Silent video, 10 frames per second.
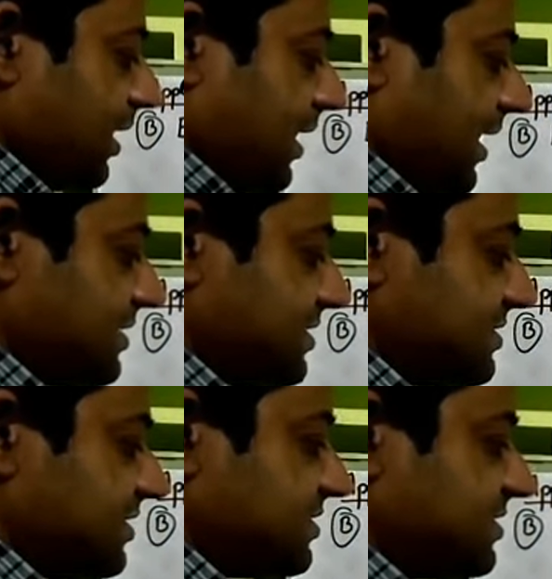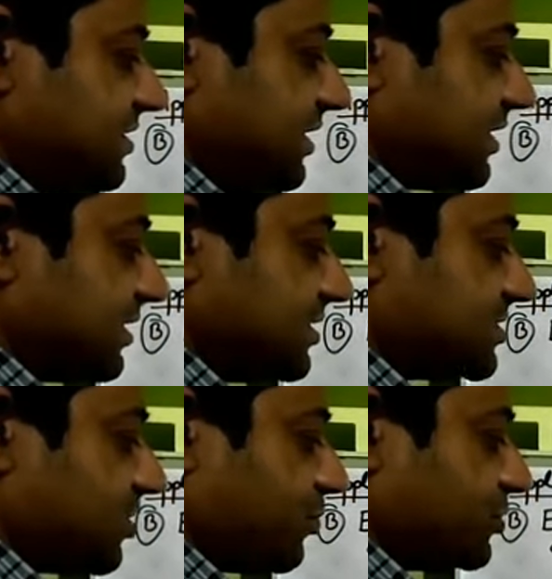And since this is theta, this
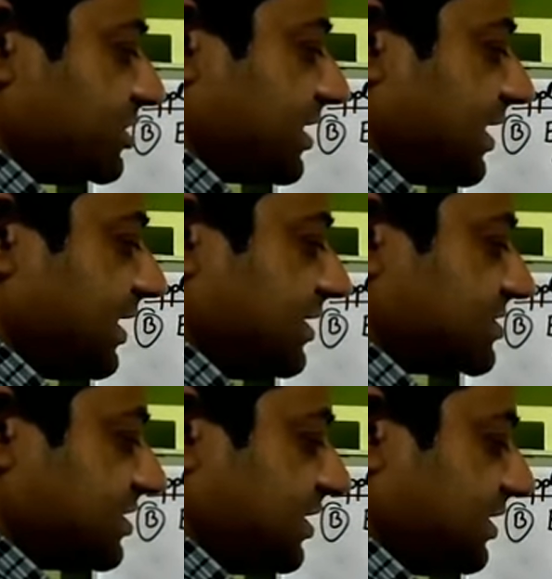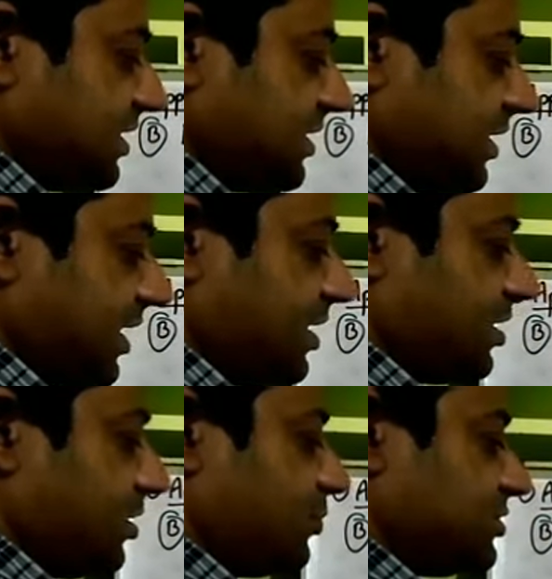opposite angle is theta, and
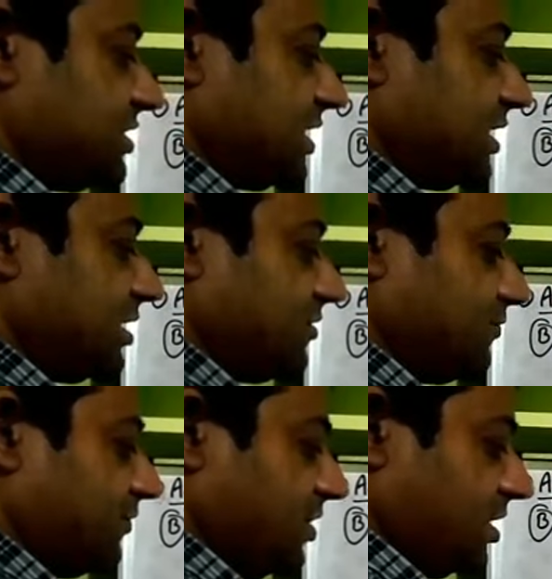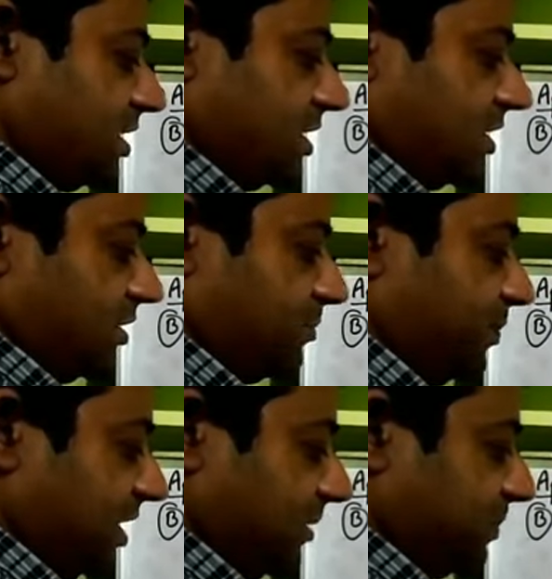opposite angle of
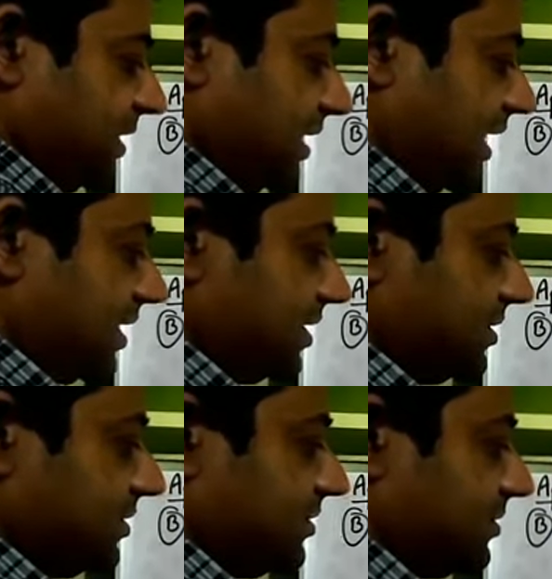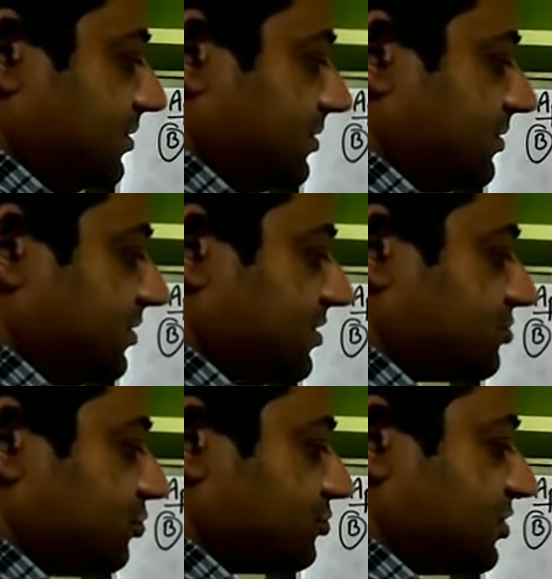BPN, this
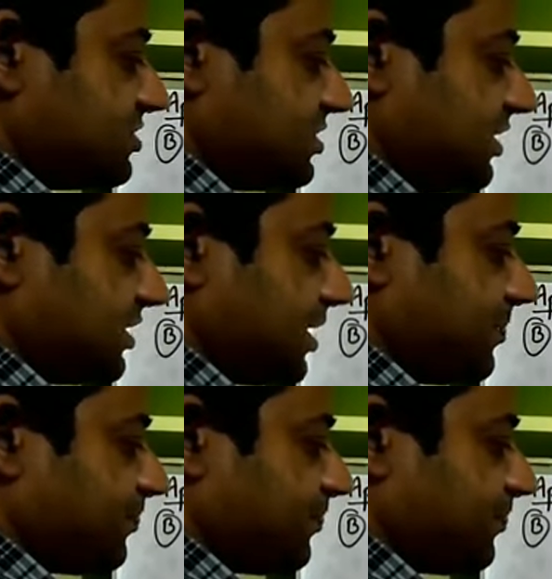also is theta.